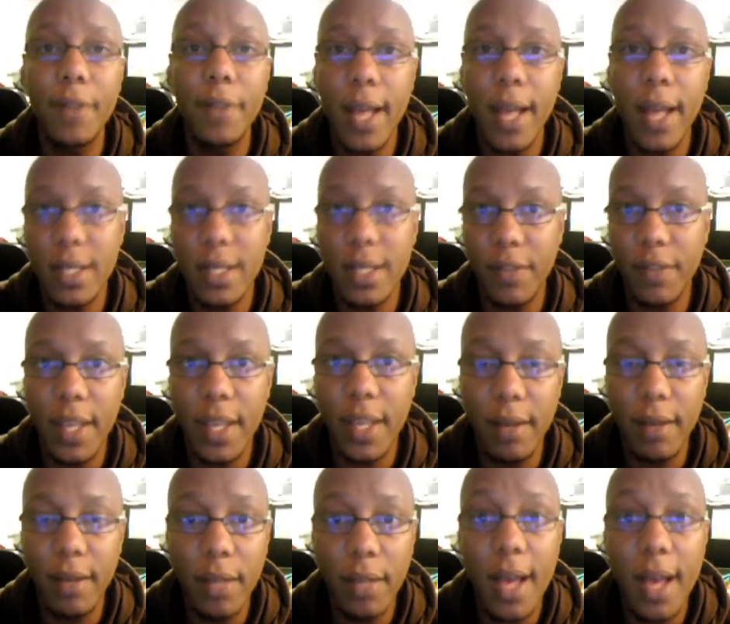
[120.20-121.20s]
philosophy
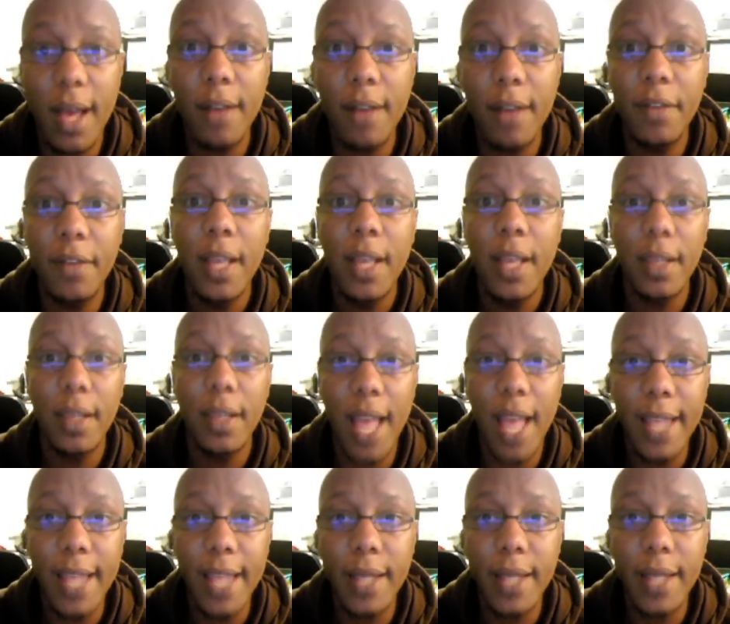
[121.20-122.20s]
of love,
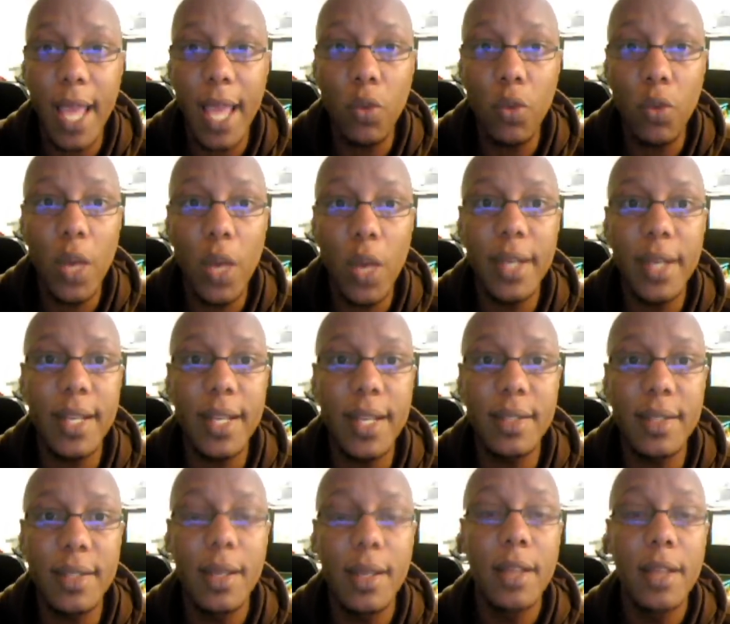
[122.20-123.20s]
light, and
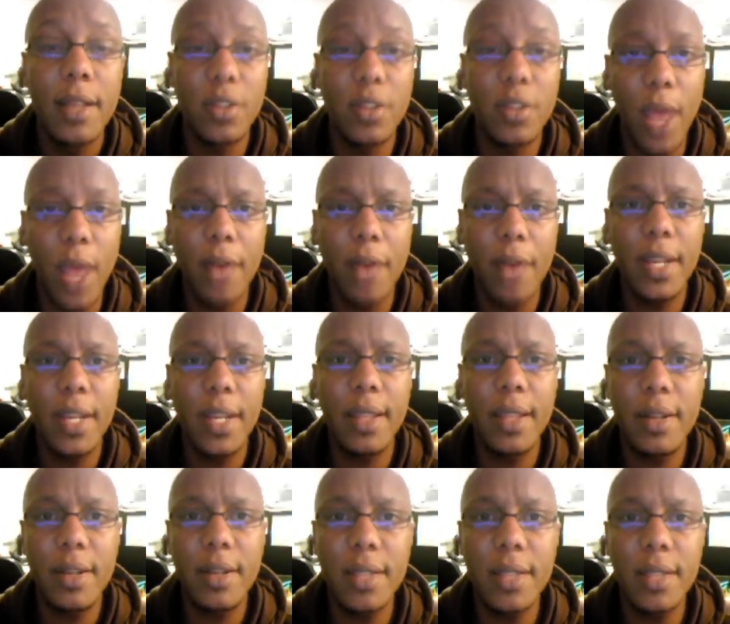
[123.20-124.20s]
oneness, surrounding
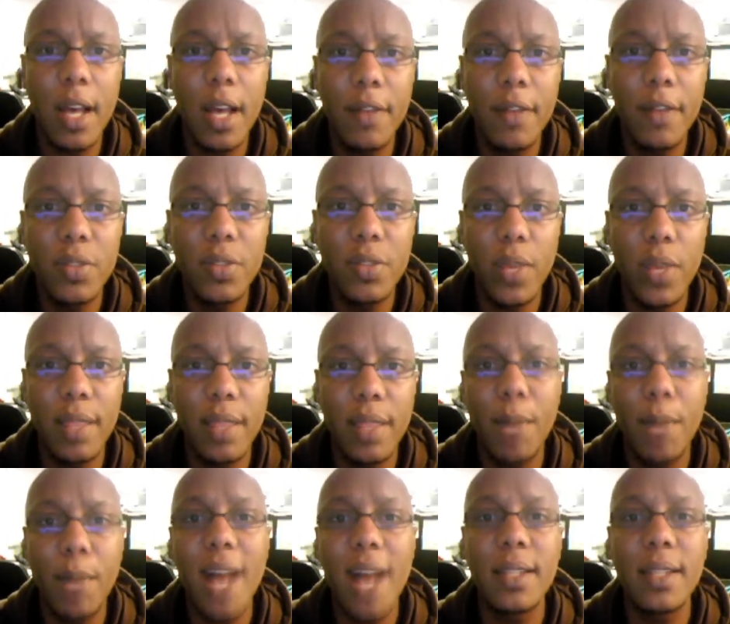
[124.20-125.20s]
themselves with
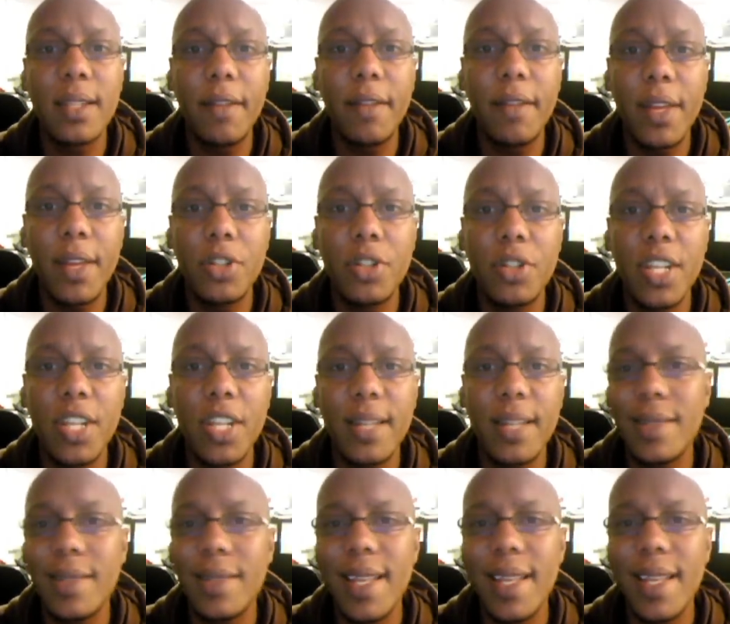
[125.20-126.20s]
positive energy and
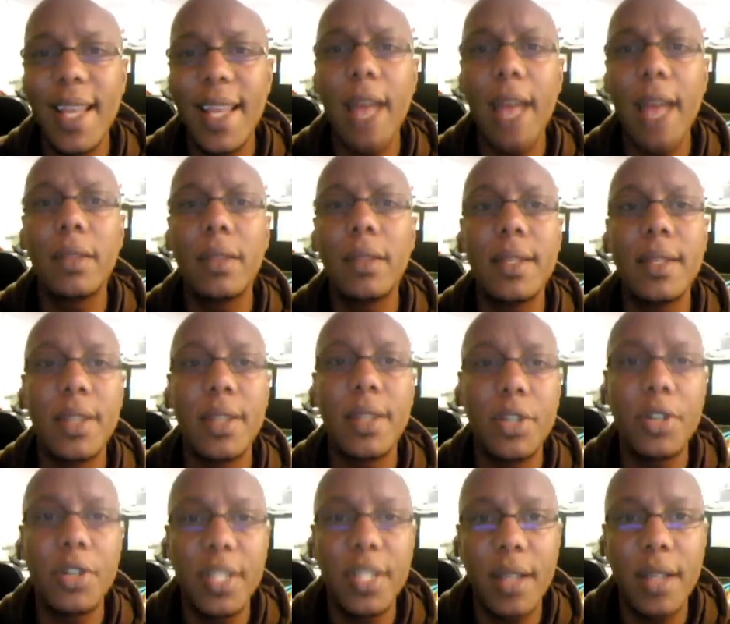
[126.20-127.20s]
sending out this
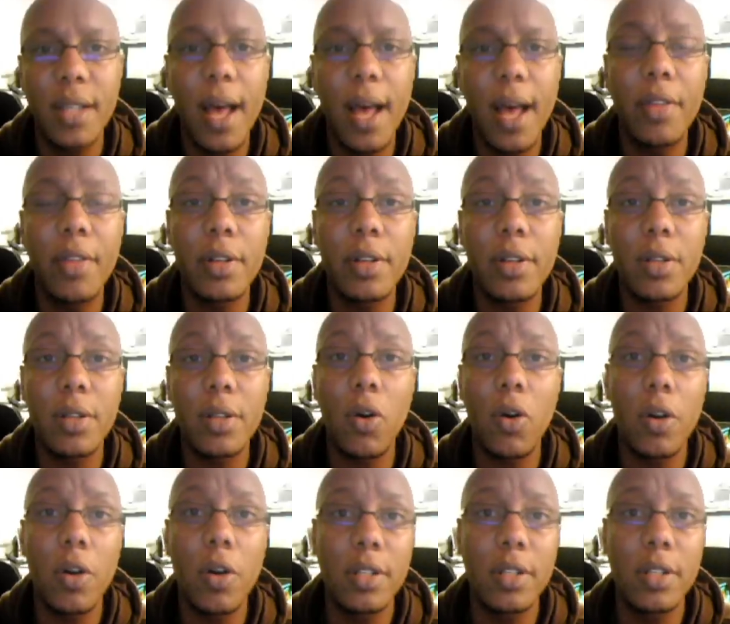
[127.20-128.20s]
energy to others
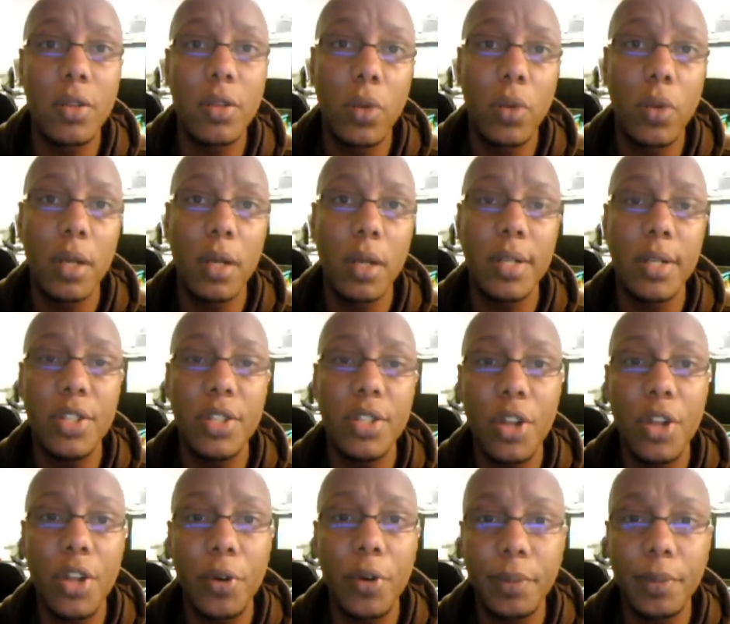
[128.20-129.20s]
or to the world in
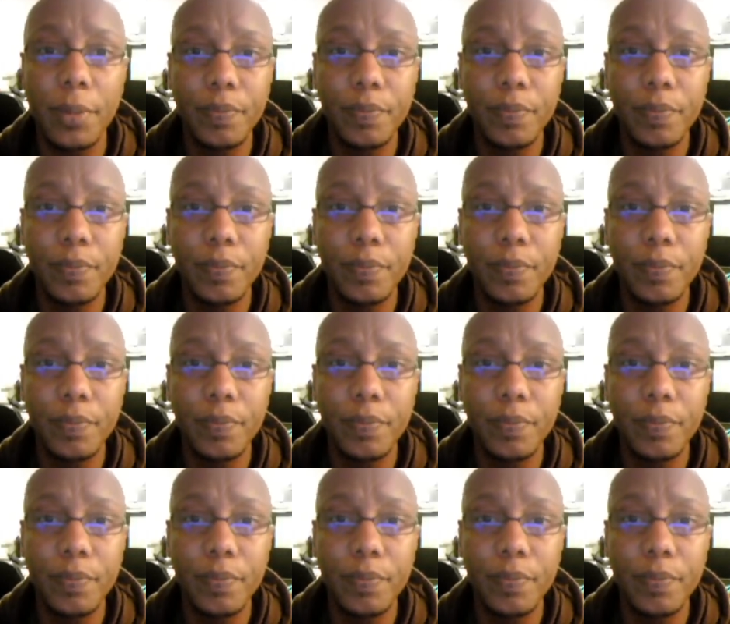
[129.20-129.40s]
general.